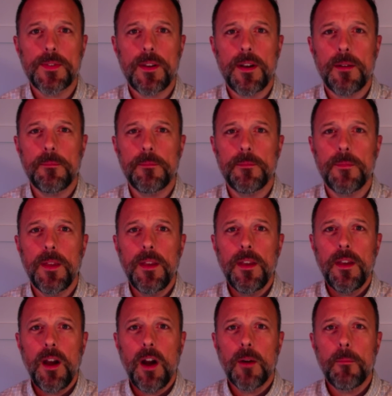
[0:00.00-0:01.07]

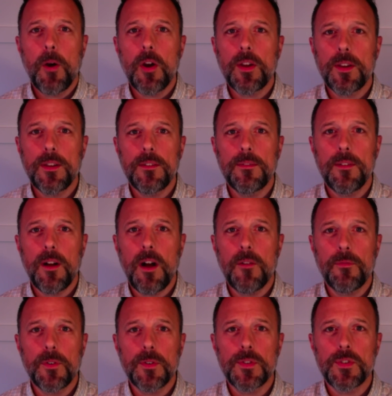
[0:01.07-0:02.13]
Our market
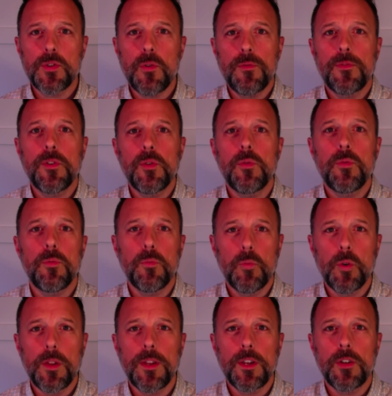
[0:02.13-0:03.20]
offers so few
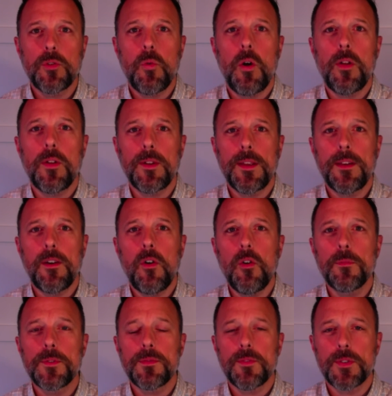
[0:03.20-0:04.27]
really good quality
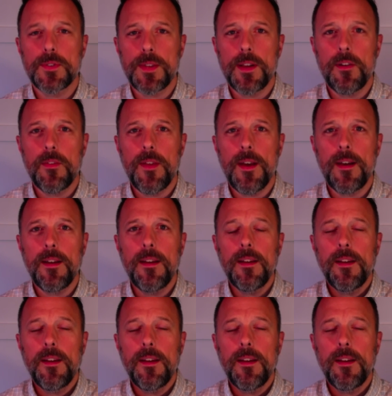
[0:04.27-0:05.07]
homes for sale that